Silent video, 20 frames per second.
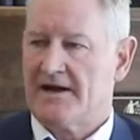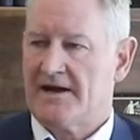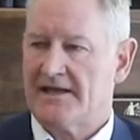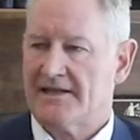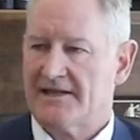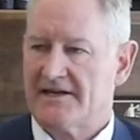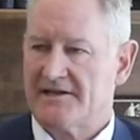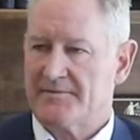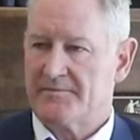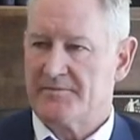I
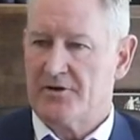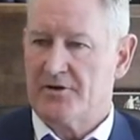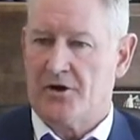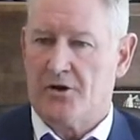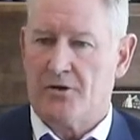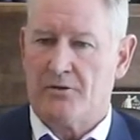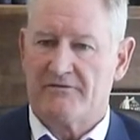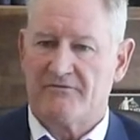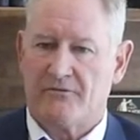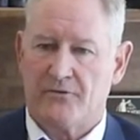let him
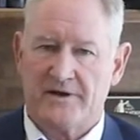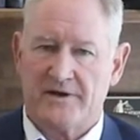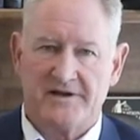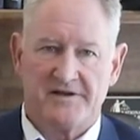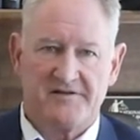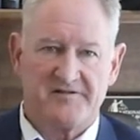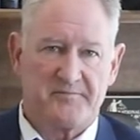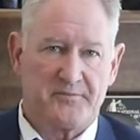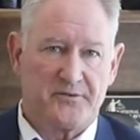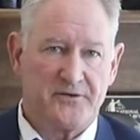know of when
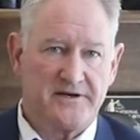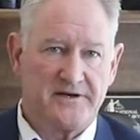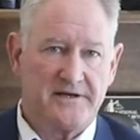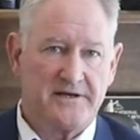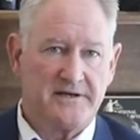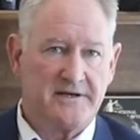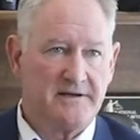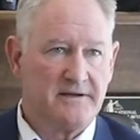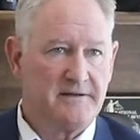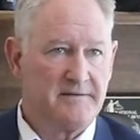his
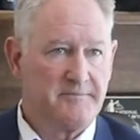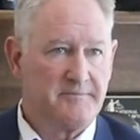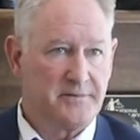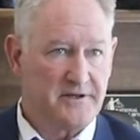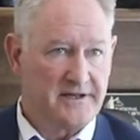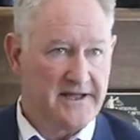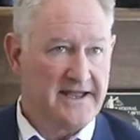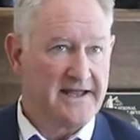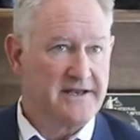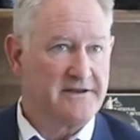
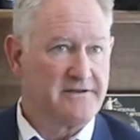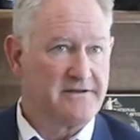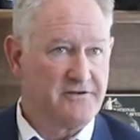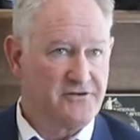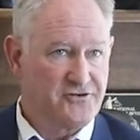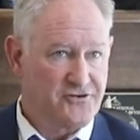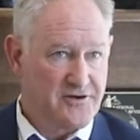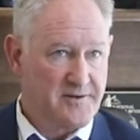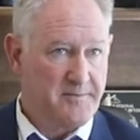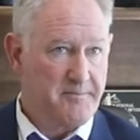pre-planned
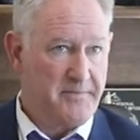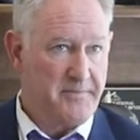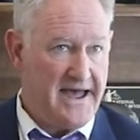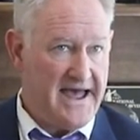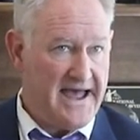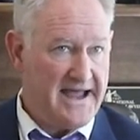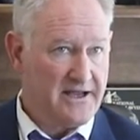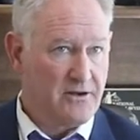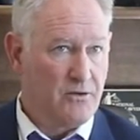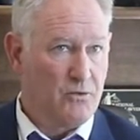trip
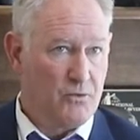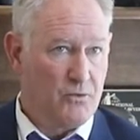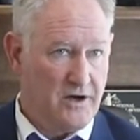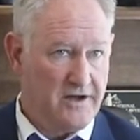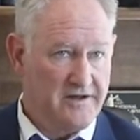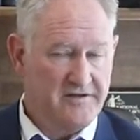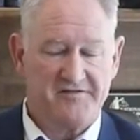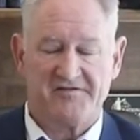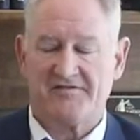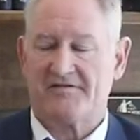back
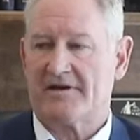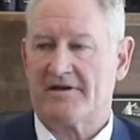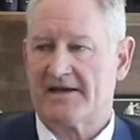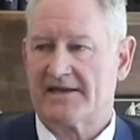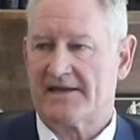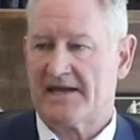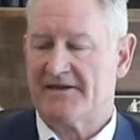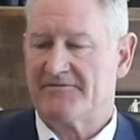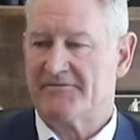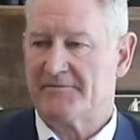was.
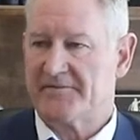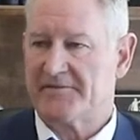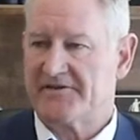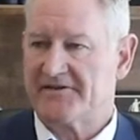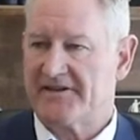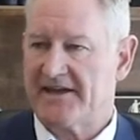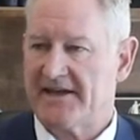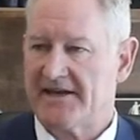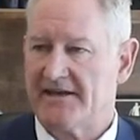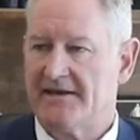I gave him the
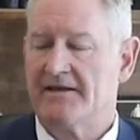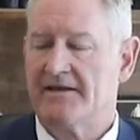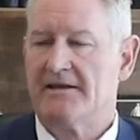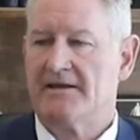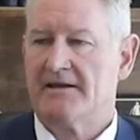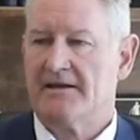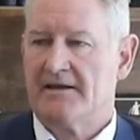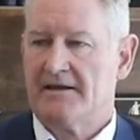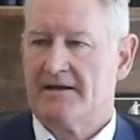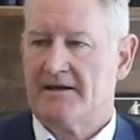date.
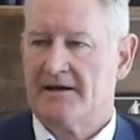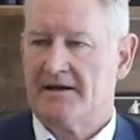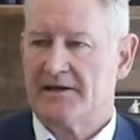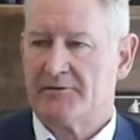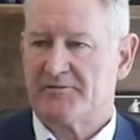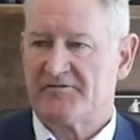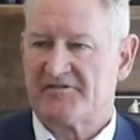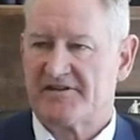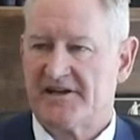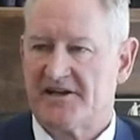
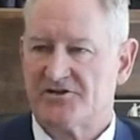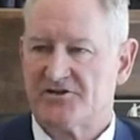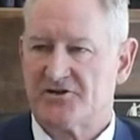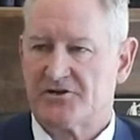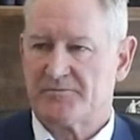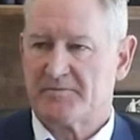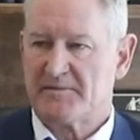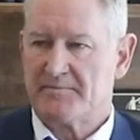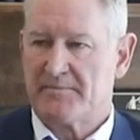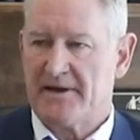He was
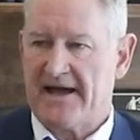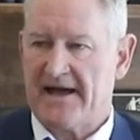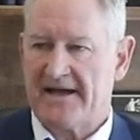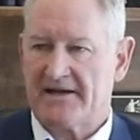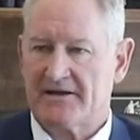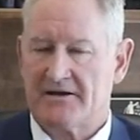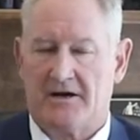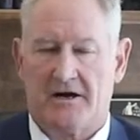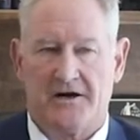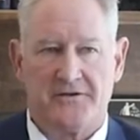scheduled to be
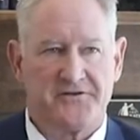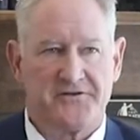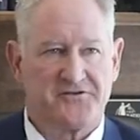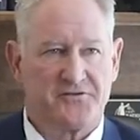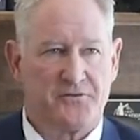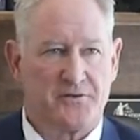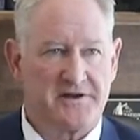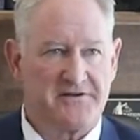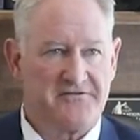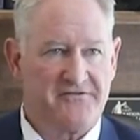back on the
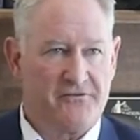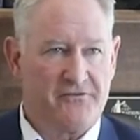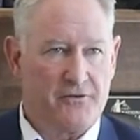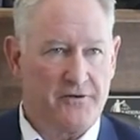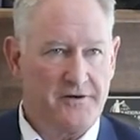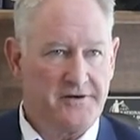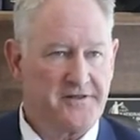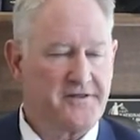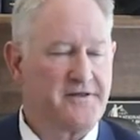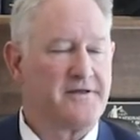
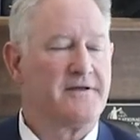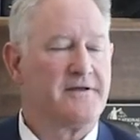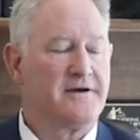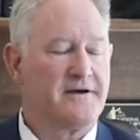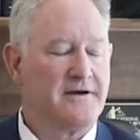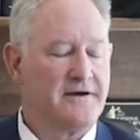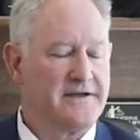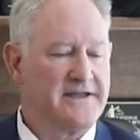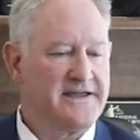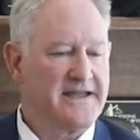24th.
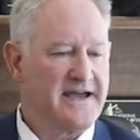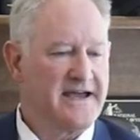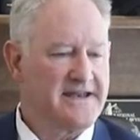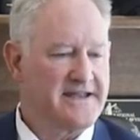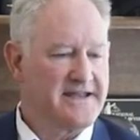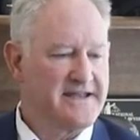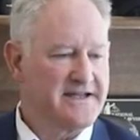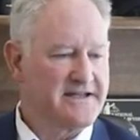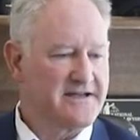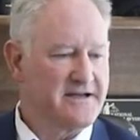He
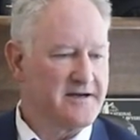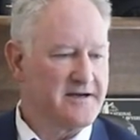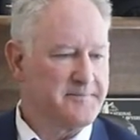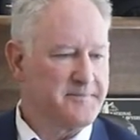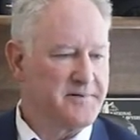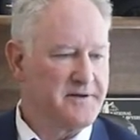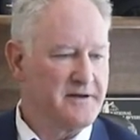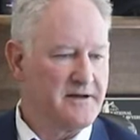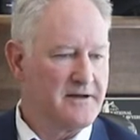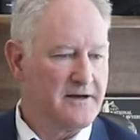had a
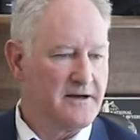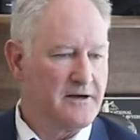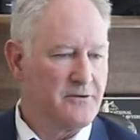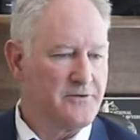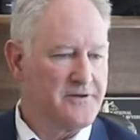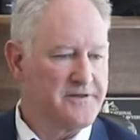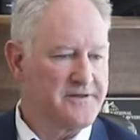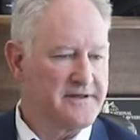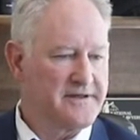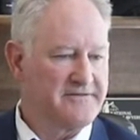
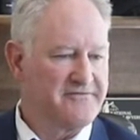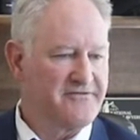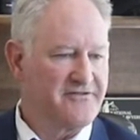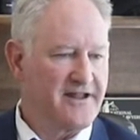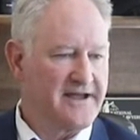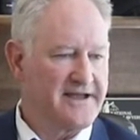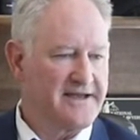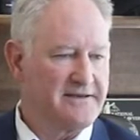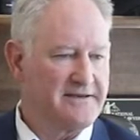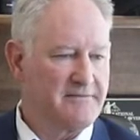hiccup with a
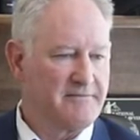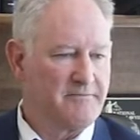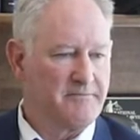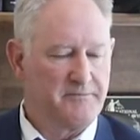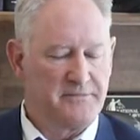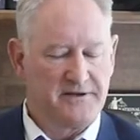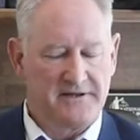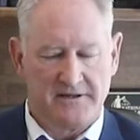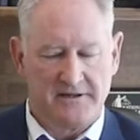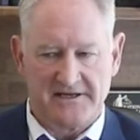flight
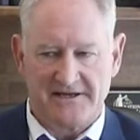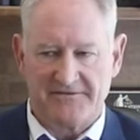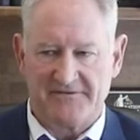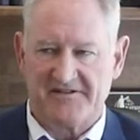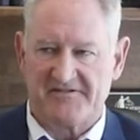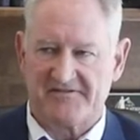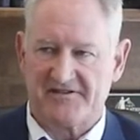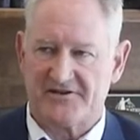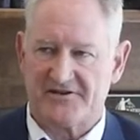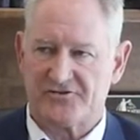
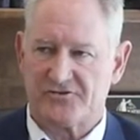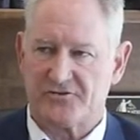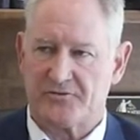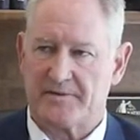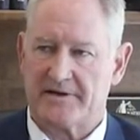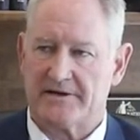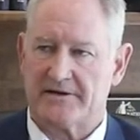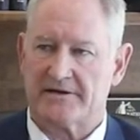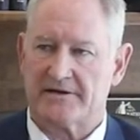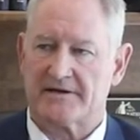leaving Central
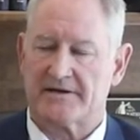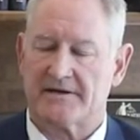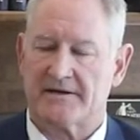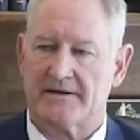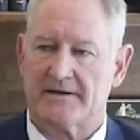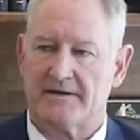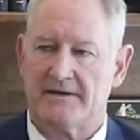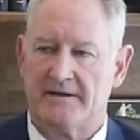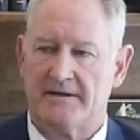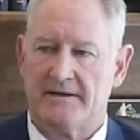
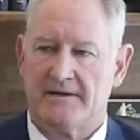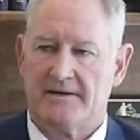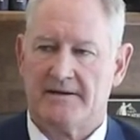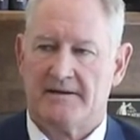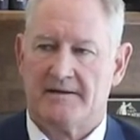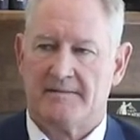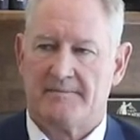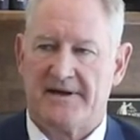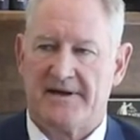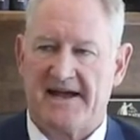America
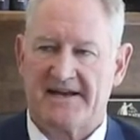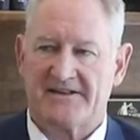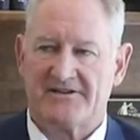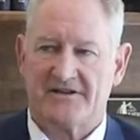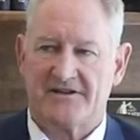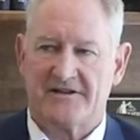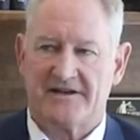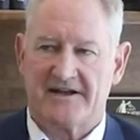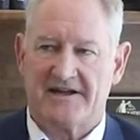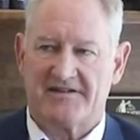back
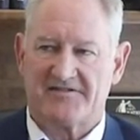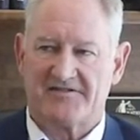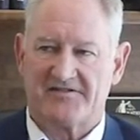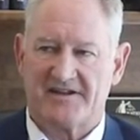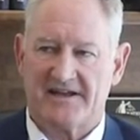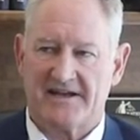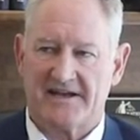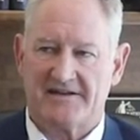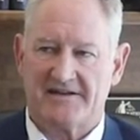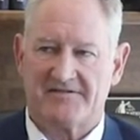to the United
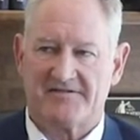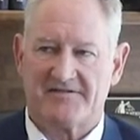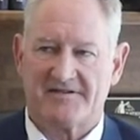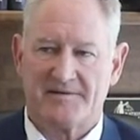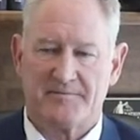States.